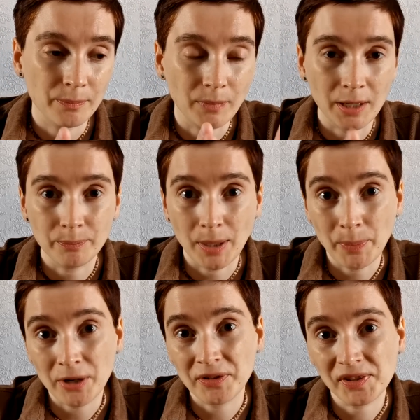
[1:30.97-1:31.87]
my
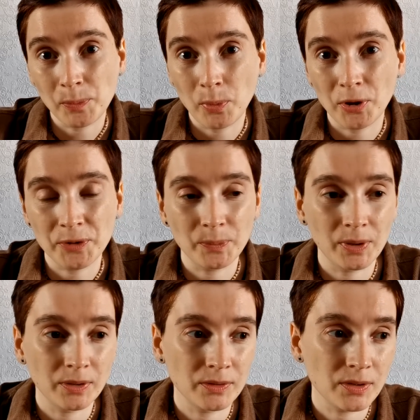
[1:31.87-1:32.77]
parents'
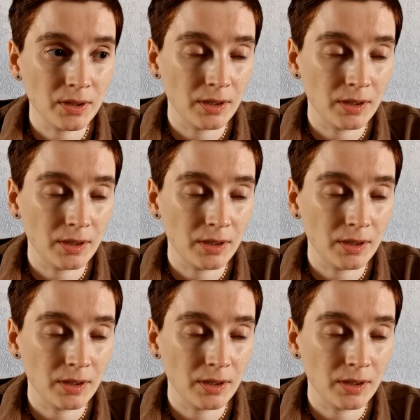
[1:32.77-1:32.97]
apartment,